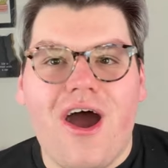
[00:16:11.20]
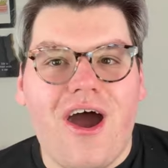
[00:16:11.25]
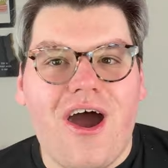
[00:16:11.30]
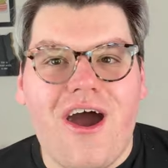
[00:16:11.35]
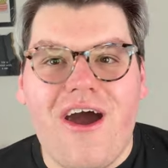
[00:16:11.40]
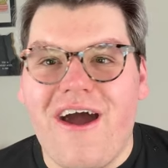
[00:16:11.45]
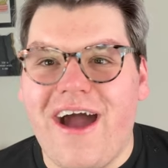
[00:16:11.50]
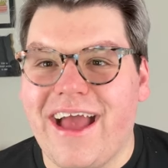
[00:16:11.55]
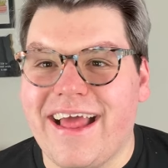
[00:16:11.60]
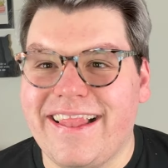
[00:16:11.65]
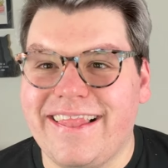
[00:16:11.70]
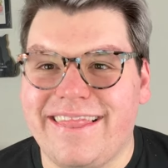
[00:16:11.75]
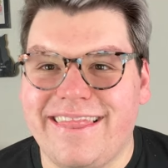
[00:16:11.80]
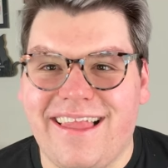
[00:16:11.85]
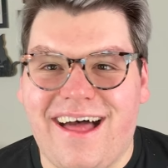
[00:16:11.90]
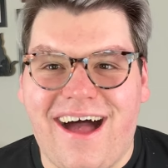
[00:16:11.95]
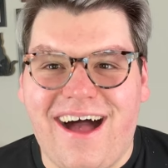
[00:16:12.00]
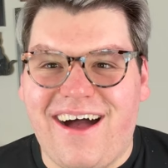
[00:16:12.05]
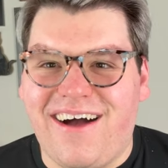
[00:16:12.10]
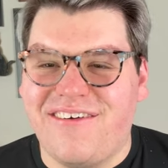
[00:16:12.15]
I
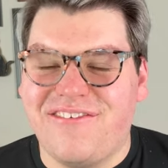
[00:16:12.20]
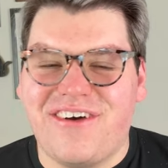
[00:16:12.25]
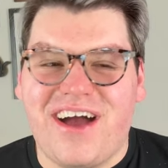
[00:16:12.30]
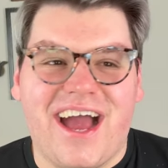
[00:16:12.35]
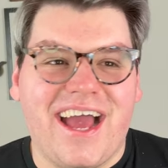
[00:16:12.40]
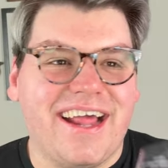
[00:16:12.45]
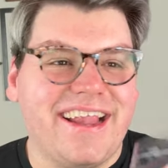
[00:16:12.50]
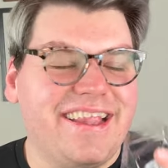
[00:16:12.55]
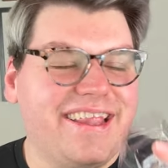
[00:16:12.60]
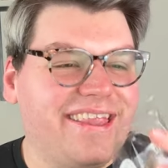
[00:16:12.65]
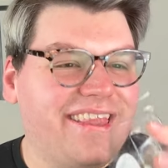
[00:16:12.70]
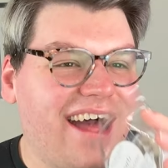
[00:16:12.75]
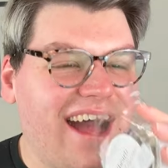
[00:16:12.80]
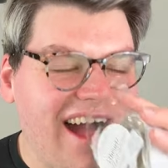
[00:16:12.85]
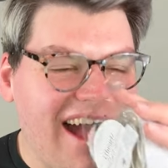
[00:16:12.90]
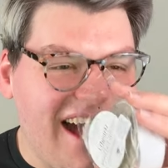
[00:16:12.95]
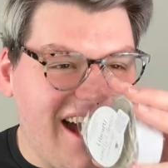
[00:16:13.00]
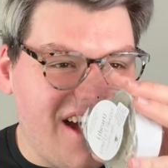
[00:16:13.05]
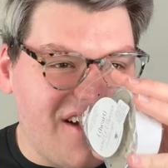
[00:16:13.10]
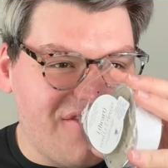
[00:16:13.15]
love, I
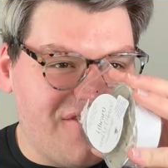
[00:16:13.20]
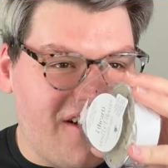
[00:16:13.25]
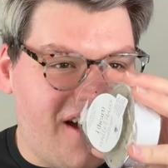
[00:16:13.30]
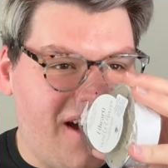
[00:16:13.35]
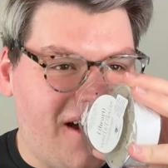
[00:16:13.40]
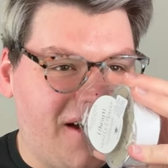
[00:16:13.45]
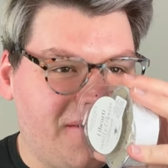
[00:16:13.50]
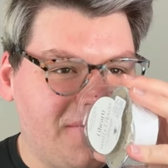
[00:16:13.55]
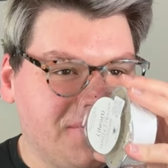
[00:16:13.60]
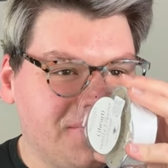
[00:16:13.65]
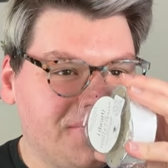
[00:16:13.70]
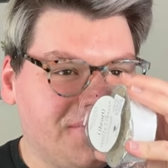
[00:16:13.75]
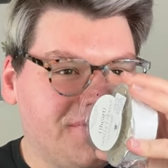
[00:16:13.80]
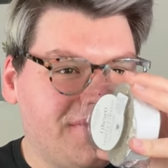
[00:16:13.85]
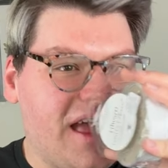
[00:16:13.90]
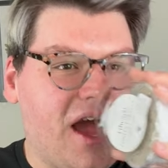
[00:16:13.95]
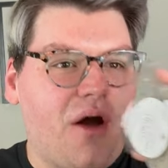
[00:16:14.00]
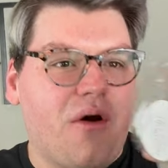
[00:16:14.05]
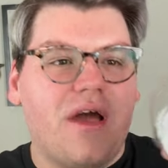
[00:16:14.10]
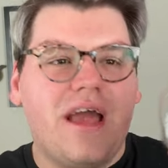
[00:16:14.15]
love. Uh,
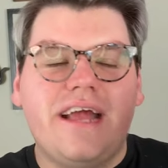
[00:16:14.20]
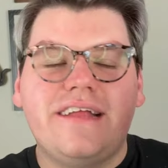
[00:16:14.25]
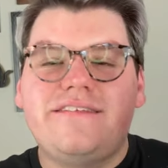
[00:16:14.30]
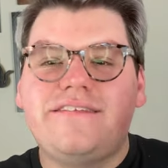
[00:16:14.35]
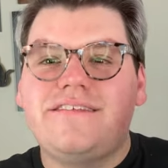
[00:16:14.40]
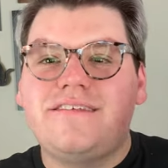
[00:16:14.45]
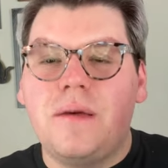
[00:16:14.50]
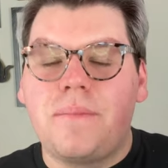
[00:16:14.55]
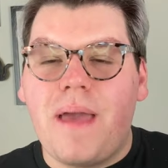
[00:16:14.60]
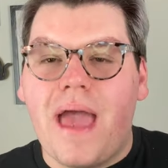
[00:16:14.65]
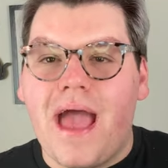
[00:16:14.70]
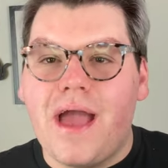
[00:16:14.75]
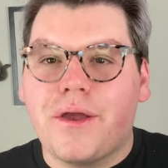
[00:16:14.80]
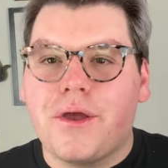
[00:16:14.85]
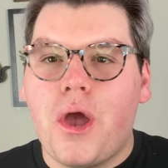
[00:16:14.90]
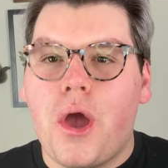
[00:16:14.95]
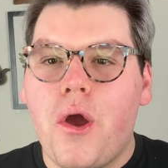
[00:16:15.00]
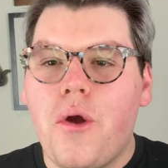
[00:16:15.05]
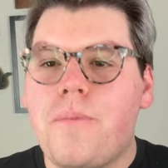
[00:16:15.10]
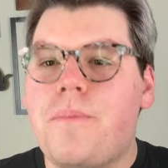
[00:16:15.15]
now, it's
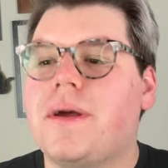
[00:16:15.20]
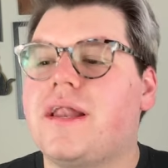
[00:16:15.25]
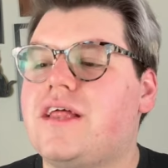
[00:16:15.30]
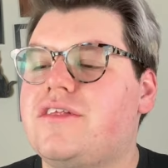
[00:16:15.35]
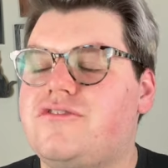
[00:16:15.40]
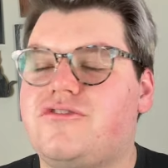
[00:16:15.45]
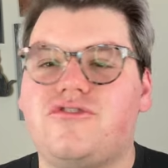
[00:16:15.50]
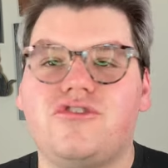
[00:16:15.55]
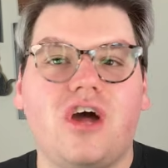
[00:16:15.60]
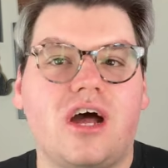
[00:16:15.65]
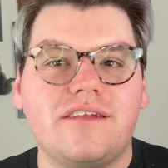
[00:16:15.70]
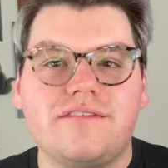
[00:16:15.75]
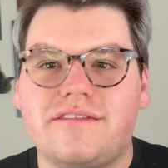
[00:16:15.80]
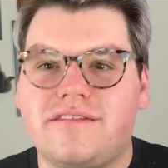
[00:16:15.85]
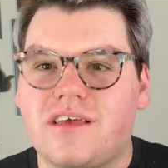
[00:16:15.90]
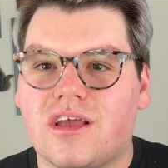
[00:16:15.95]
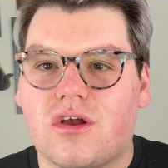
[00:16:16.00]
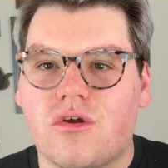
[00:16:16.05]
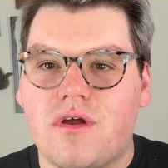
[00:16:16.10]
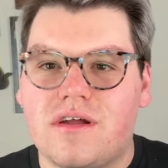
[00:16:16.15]
tobacco, but it's not
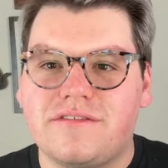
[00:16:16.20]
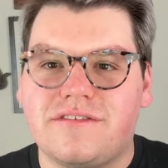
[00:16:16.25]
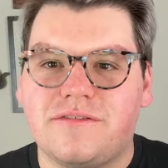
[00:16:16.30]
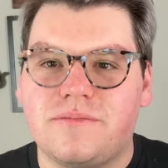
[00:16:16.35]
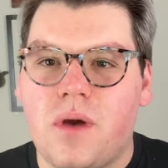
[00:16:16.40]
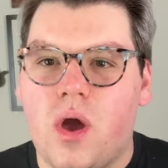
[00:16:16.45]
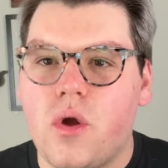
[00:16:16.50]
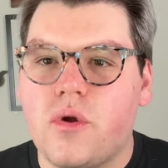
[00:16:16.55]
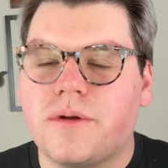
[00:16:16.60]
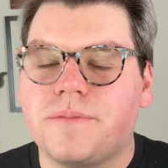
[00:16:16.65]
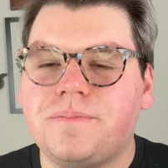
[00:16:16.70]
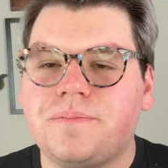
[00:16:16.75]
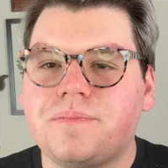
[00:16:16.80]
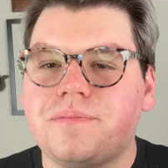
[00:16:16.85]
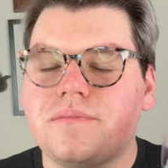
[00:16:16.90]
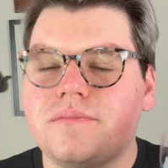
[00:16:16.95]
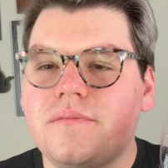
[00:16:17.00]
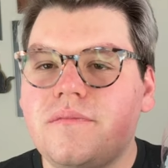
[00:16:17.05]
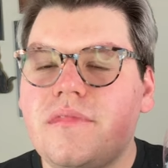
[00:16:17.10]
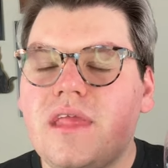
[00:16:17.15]
cigarette smoke.
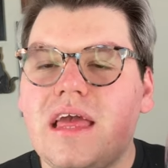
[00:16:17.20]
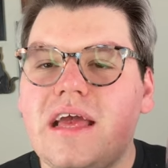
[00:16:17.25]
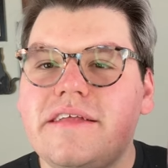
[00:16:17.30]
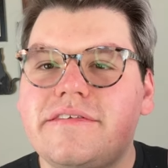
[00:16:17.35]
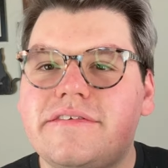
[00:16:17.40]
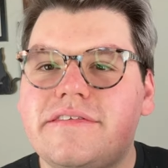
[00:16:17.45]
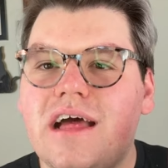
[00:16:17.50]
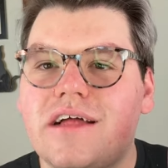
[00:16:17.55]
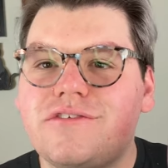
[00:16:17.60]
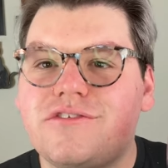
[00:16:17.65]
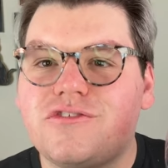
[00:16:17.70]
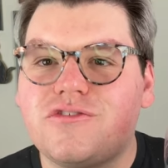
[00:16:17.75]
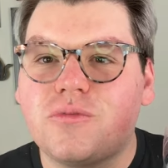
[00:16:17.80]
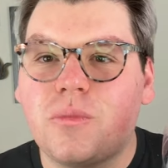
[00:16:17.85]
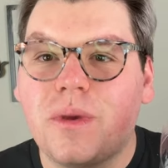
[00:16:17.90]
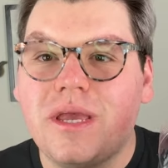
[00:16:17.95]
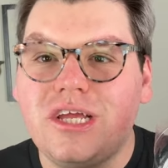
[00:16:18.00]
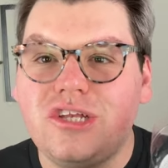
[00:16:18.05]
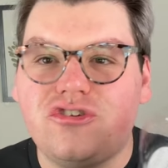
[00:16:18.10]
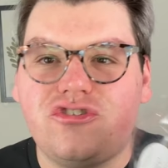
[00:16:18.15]
It's that
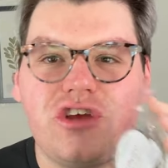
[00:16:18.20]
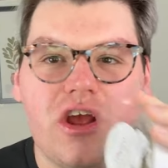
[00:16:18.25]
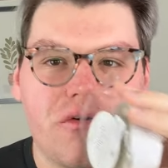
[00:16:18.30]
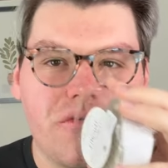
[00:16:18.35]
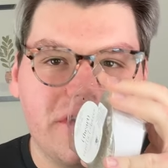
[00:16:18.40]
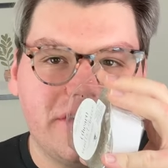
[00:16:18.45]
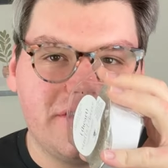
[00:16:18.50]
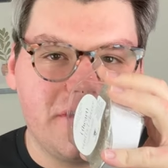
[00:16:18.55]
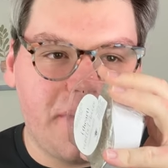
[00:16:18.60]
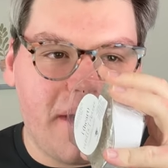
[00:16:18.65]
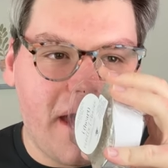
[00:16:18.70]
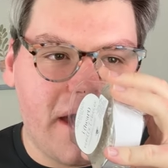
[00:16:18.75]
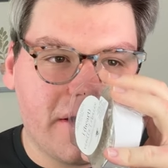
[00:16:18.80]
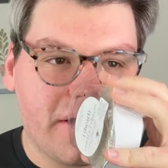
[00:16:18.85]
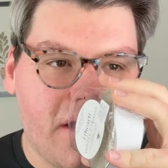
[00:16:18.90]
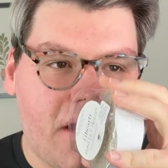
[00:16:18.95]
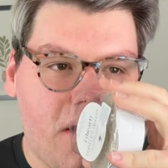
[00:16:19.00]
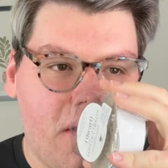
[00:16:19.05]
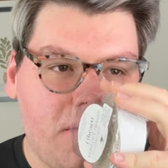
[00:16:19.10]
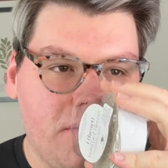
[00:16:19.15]
sweet cherry
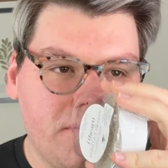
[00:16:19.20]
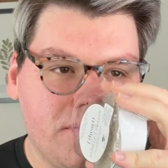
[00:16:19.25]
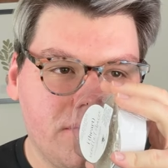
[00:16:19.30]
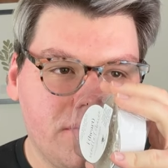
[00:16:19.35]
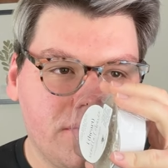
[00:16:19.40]
tobacco